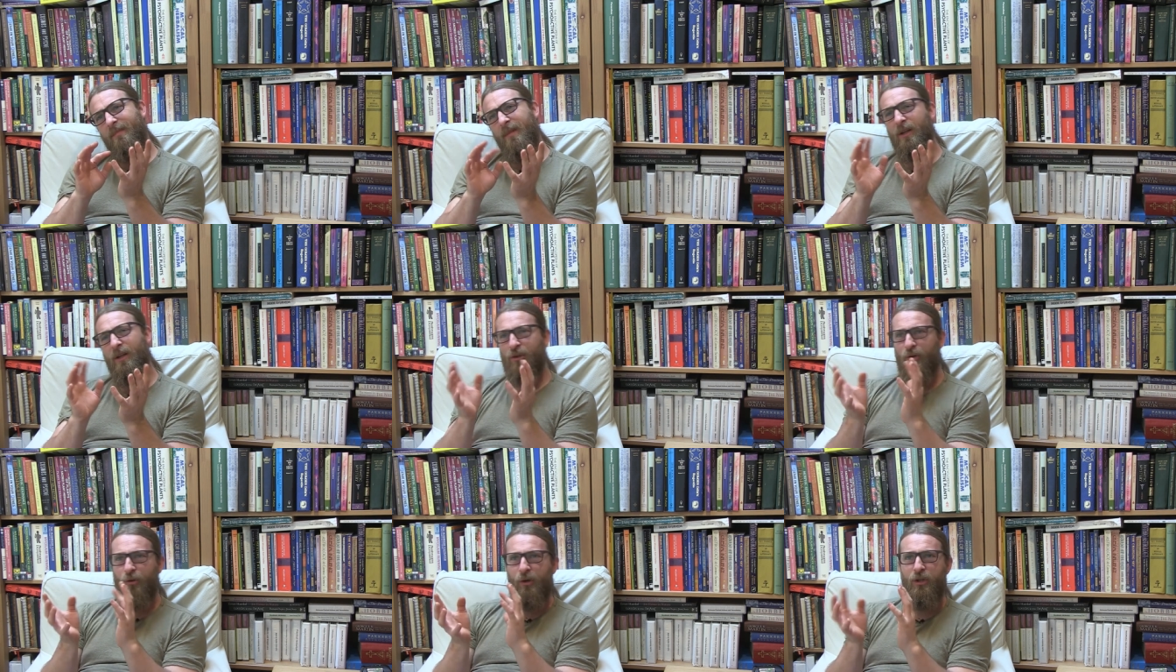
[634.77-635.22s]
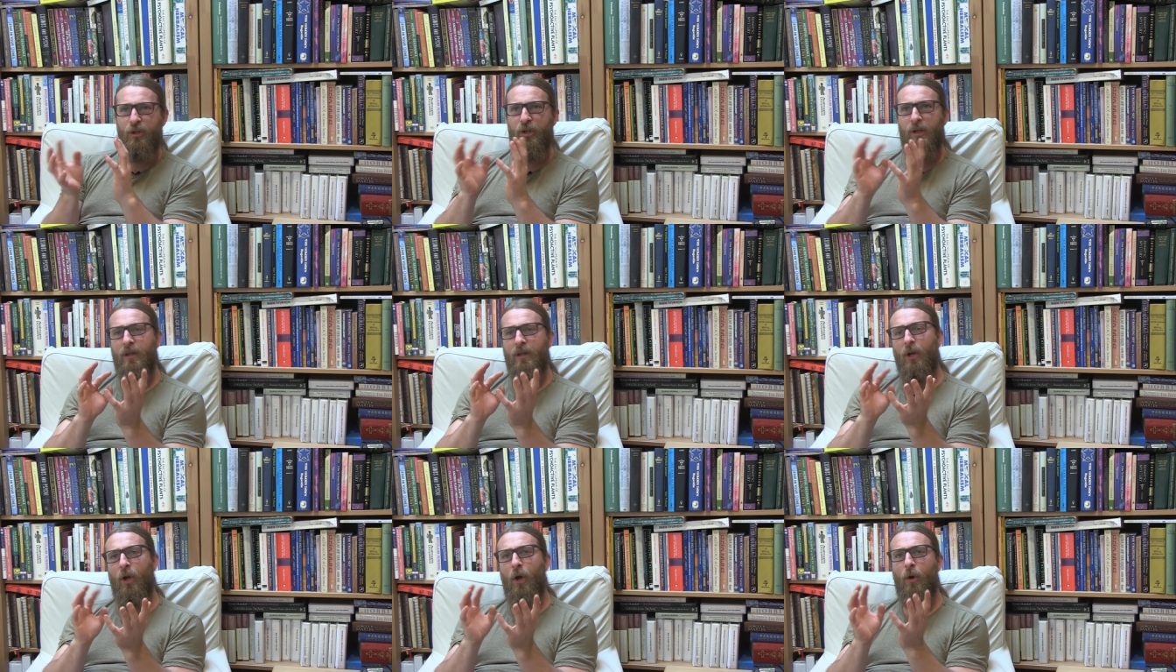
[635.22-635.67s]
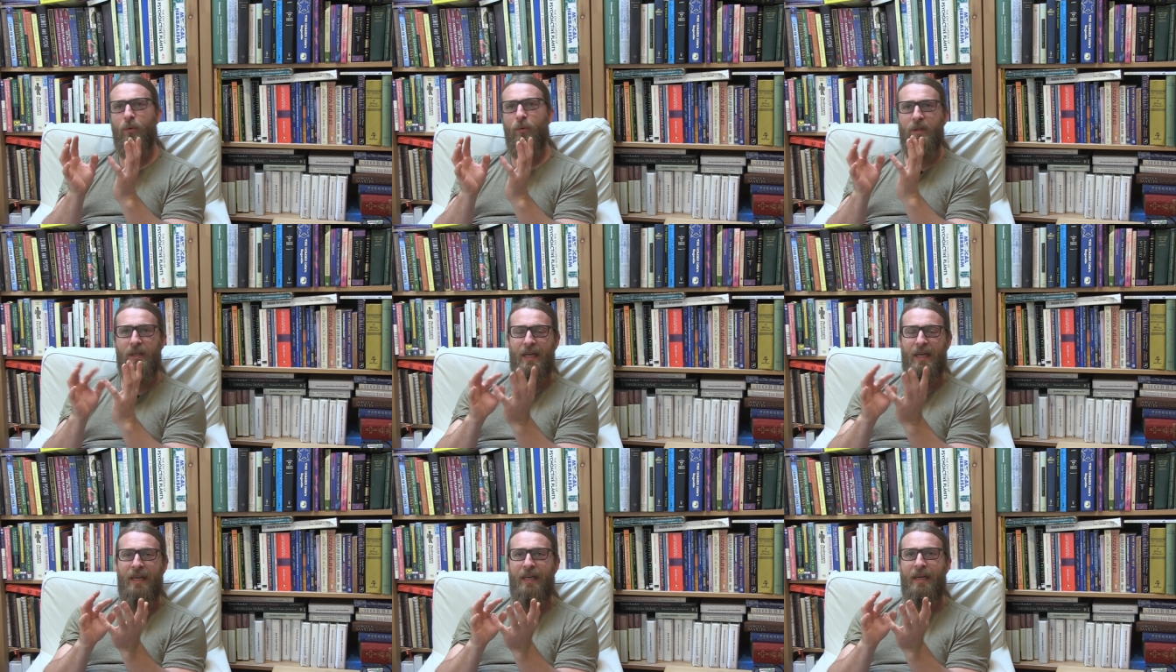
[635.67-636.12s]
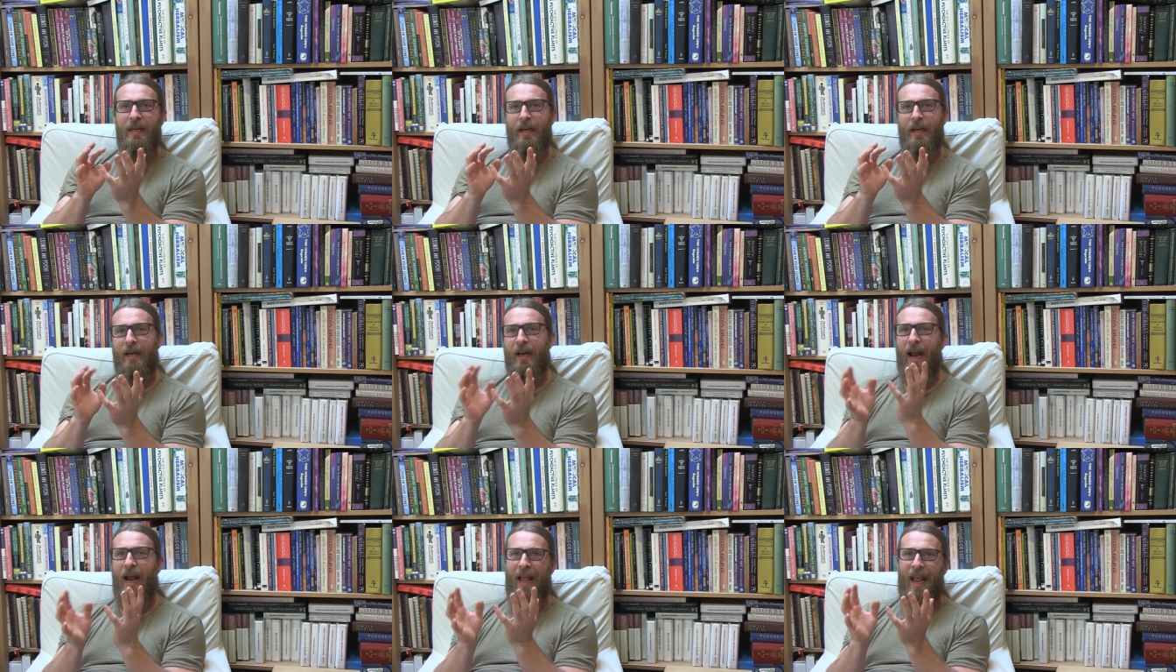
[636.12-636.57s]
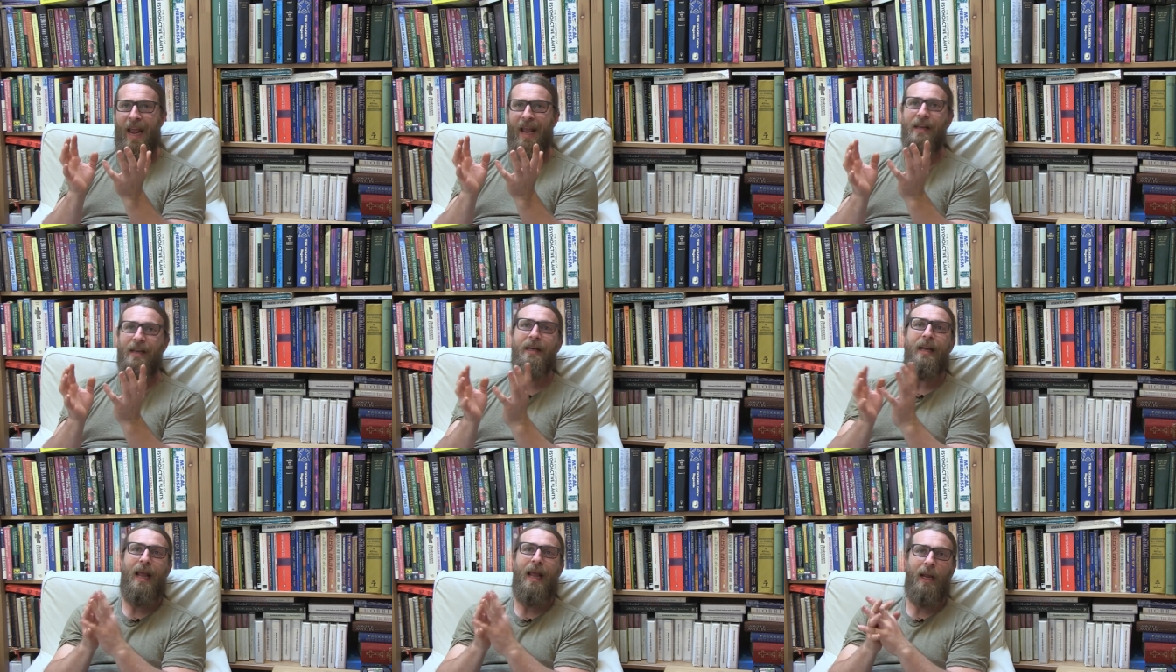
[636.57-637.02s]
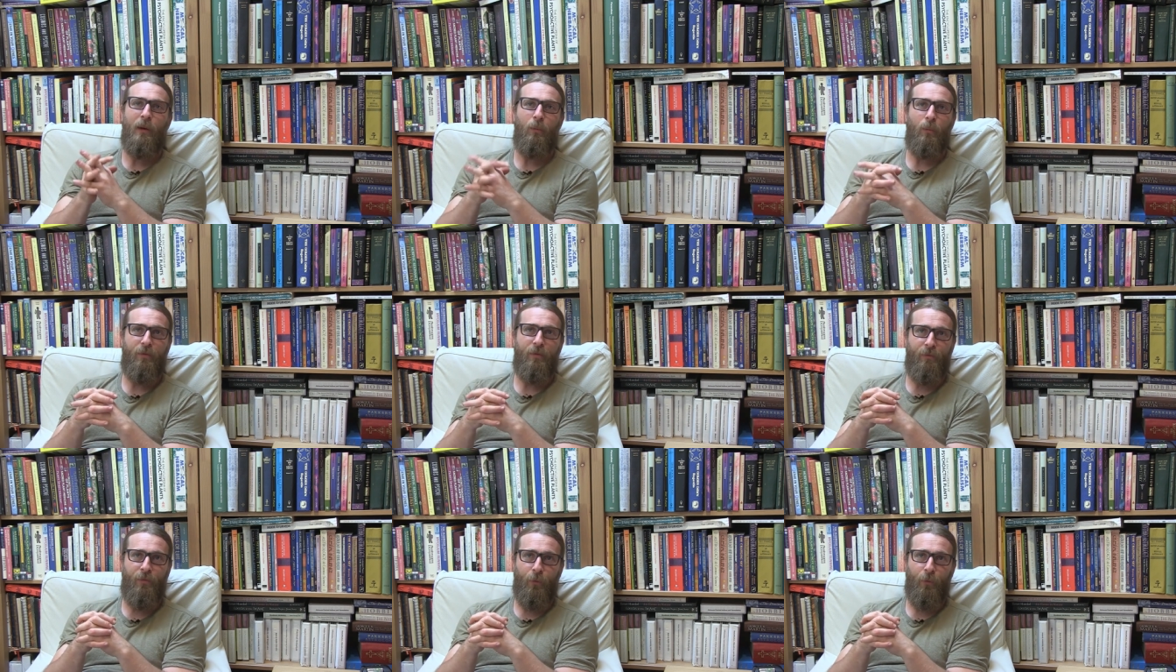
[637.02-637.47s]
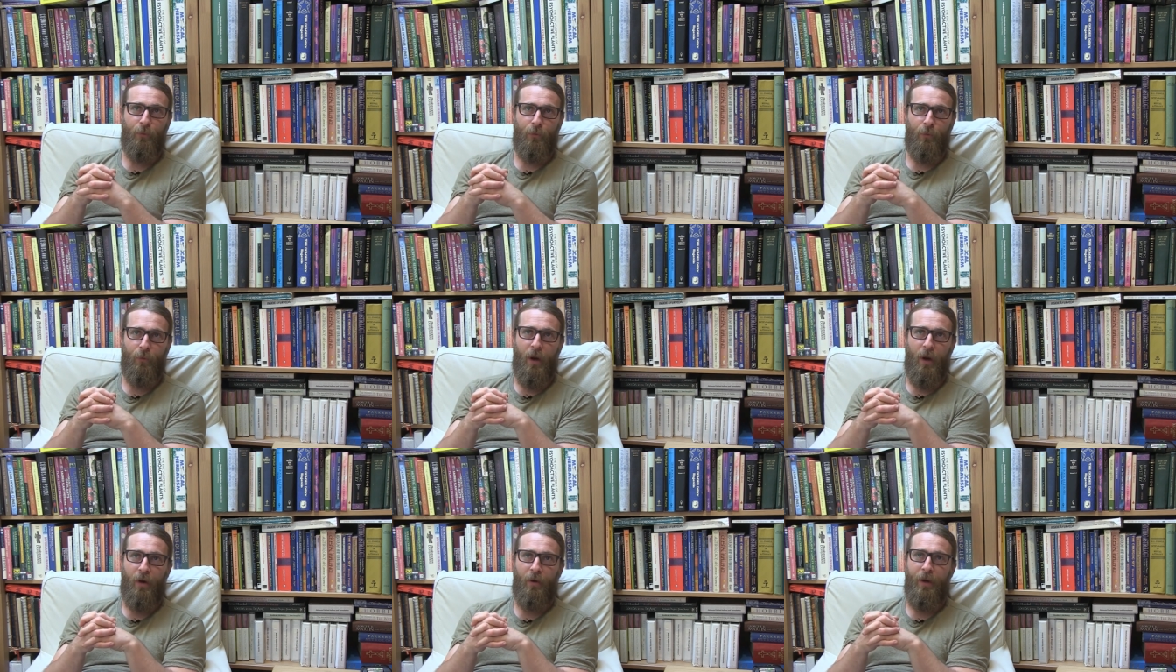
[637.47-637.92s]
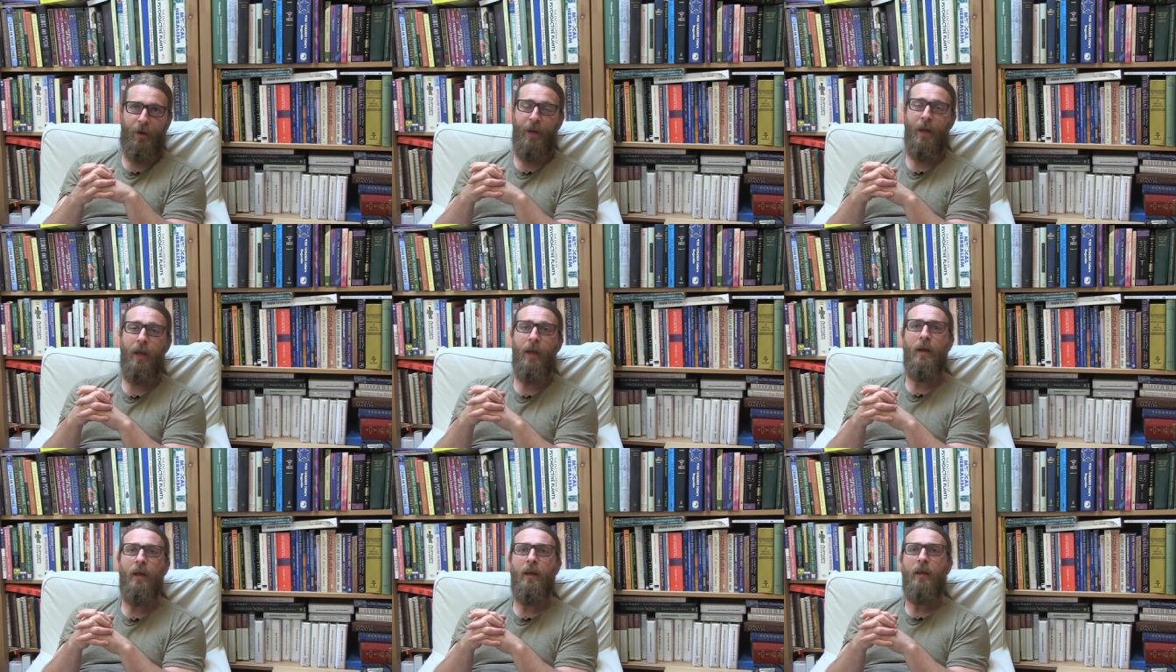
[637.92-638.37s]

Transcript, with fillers: astringent goes in kind of hand in hand with vulnerary